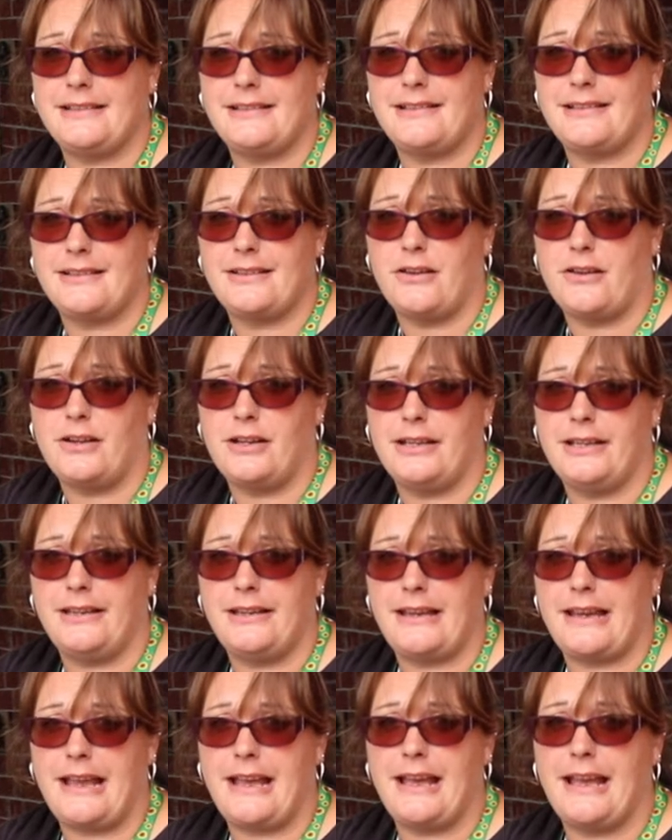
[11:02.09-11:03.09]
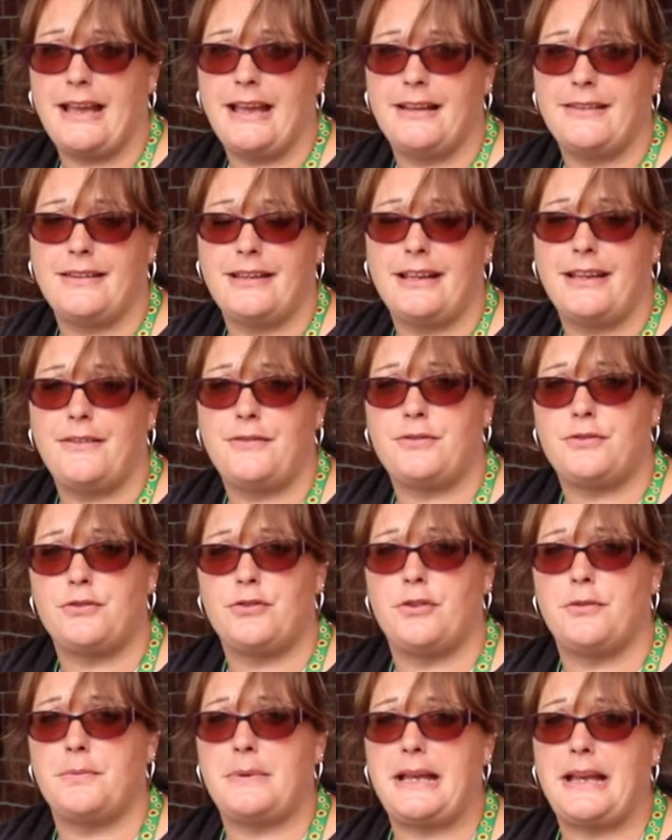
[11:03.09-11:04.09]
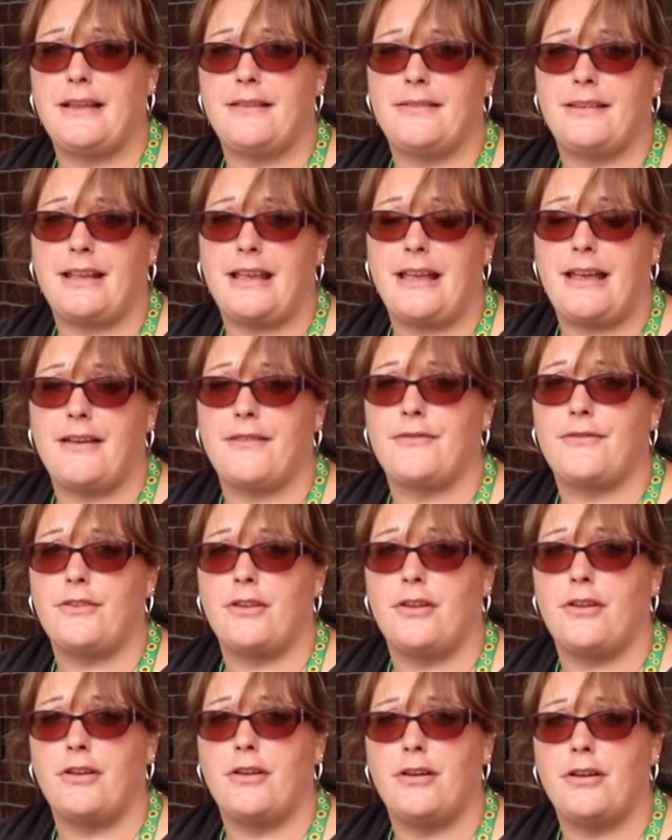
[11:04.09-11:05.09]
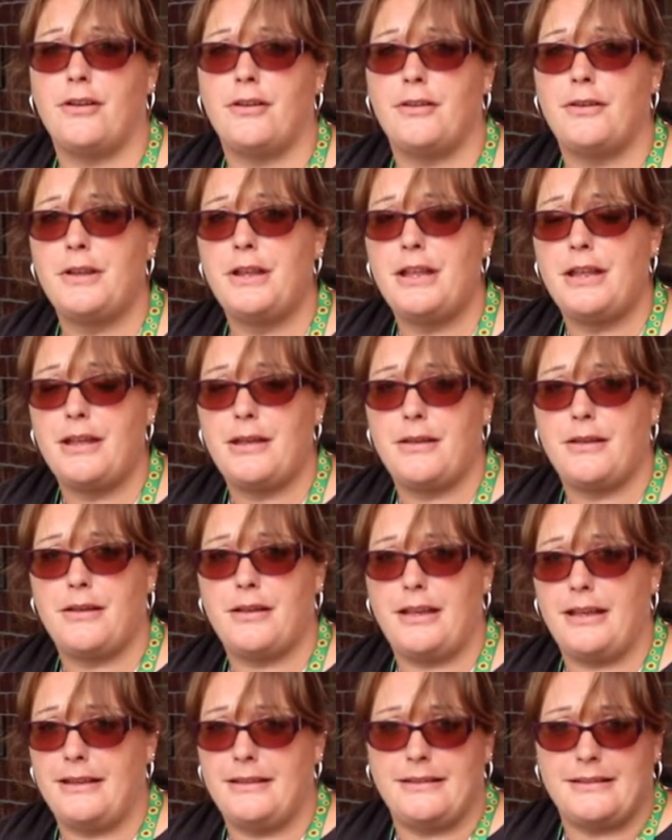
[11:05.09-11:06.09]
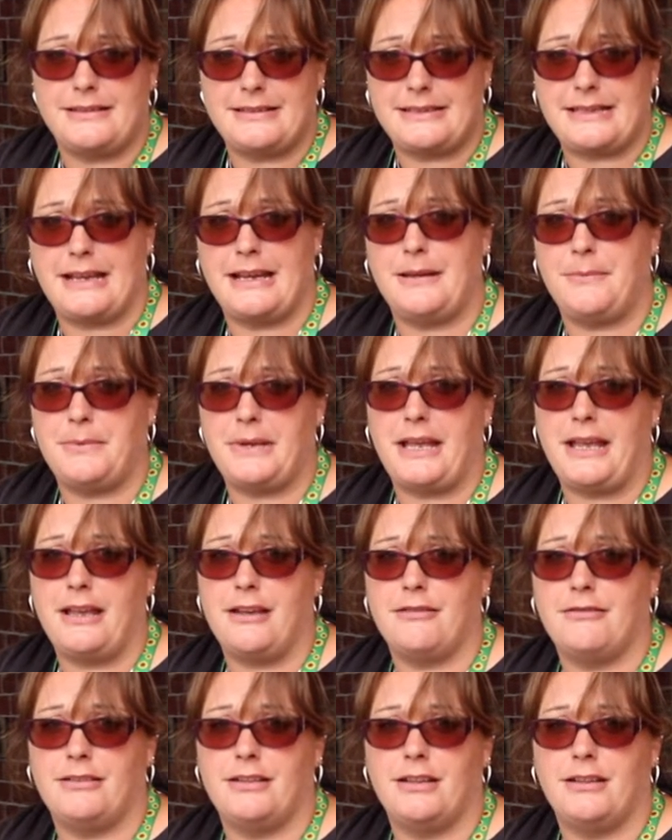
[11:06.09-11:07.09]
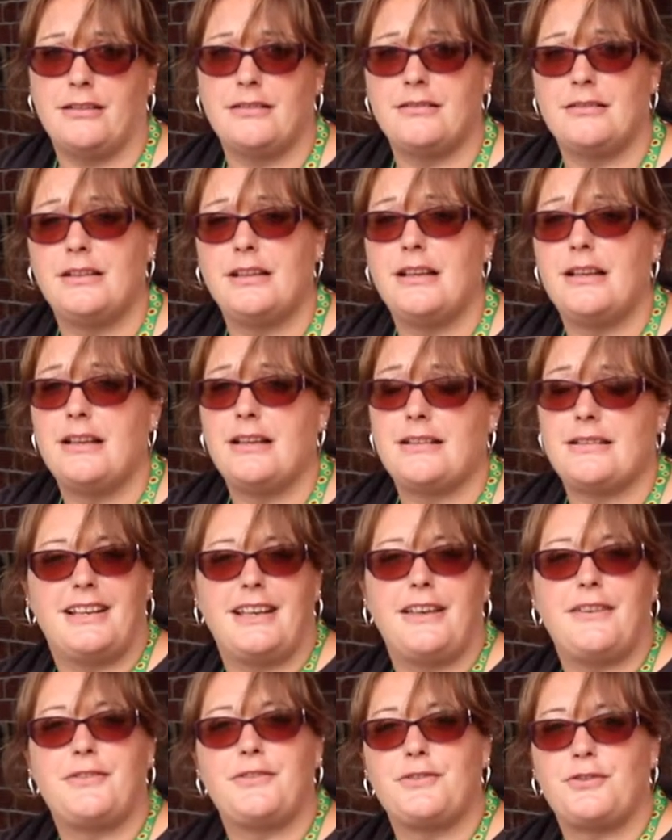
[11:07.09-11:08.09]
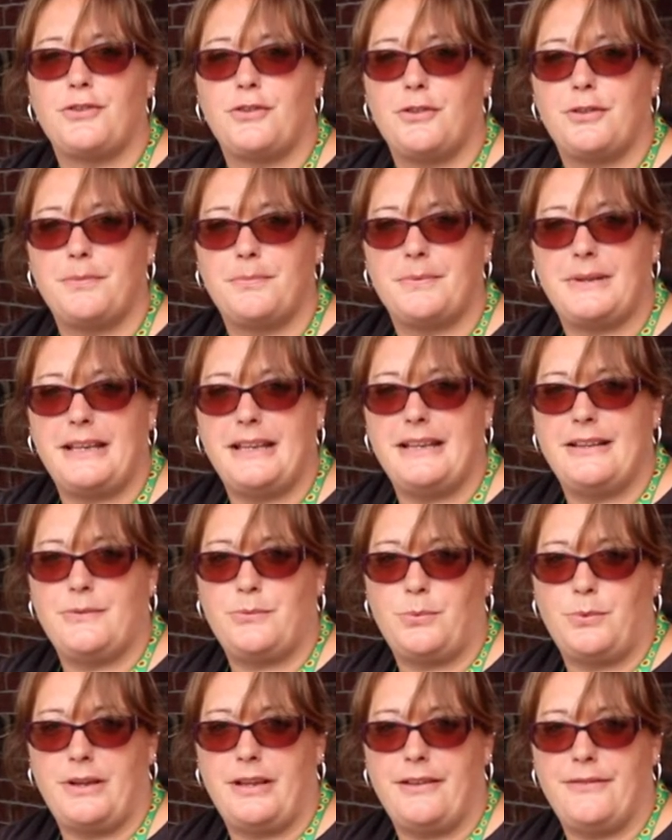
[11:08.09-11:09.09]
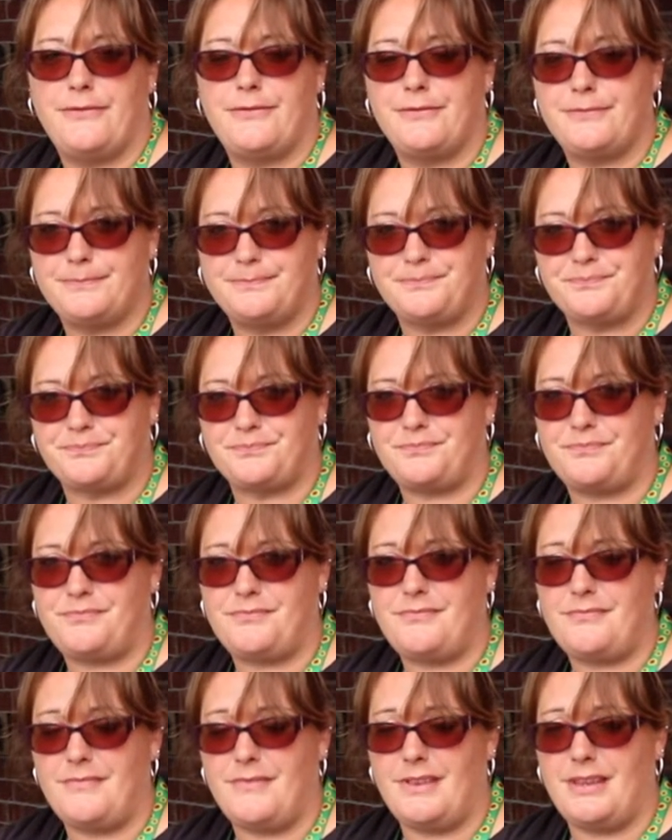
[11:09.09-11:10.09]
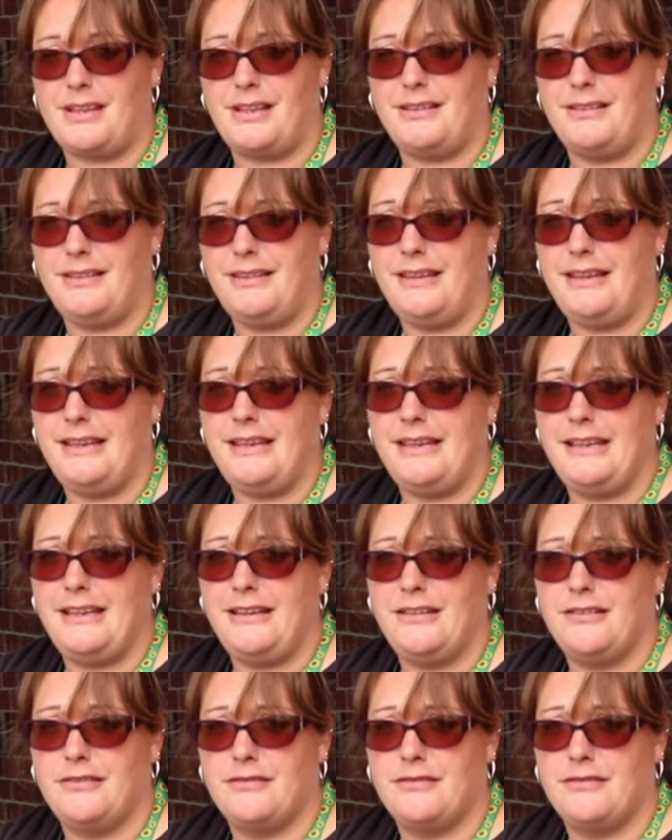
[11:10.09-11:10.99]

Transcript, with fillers: inside and the gift shop and the cafe are in the same area. The gift shop is with the